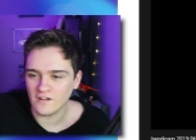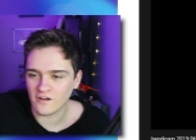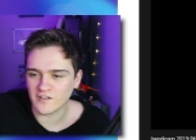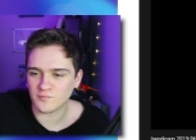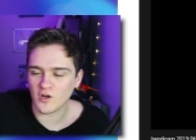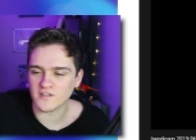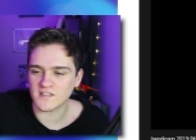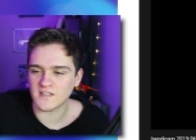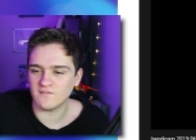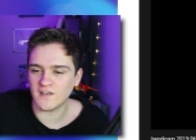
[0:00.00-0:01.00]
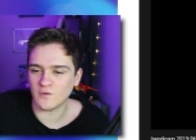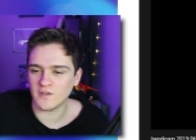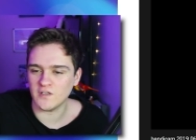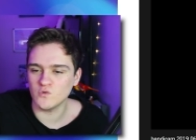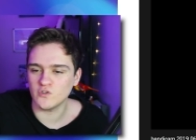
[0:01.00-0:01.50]
Longest processing video
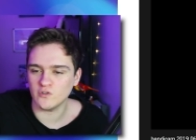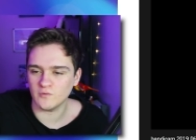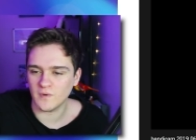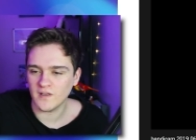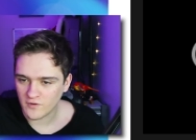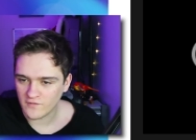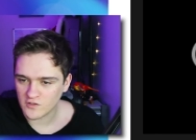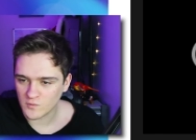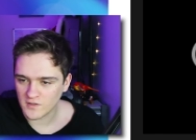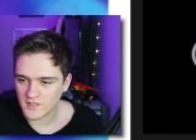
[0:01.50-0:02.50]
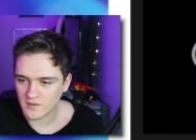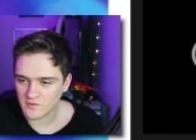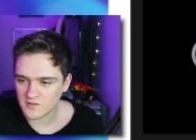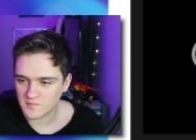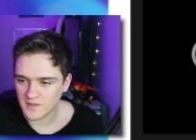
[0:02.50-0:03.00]
on YouTube. Previous one,
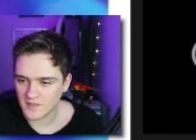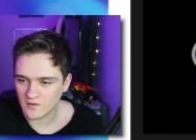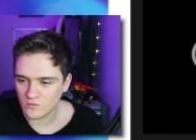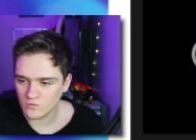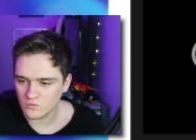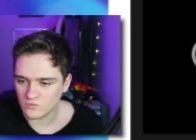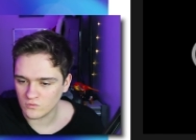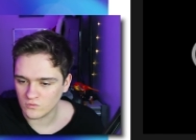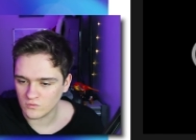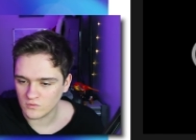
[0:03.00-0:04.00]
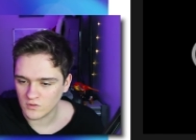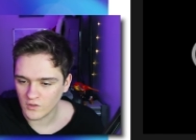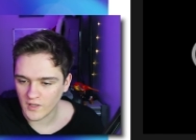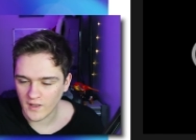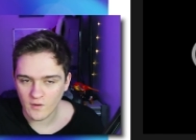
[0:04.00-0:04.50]
timers made. Ooh,
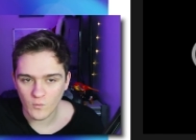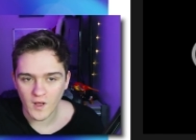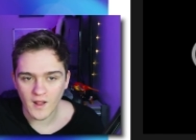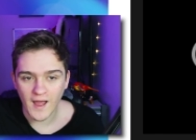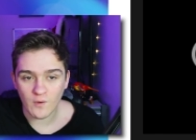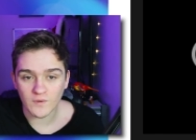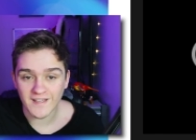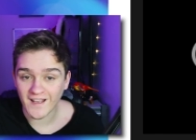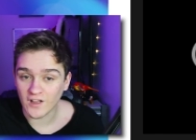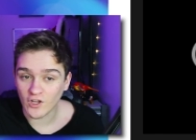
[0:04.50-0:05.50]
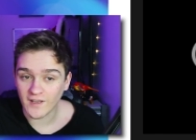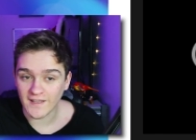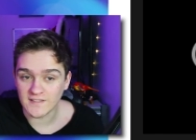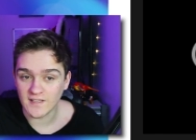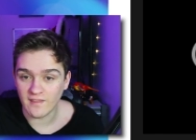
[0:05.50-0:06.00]
okay. Well, I will take a look
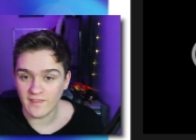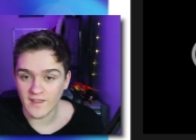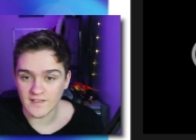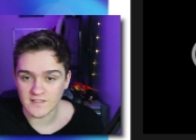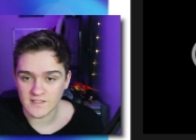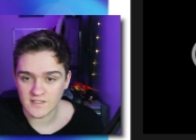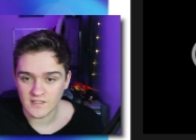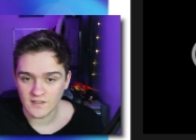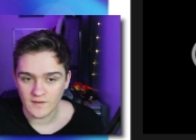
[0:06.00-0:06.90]
into this.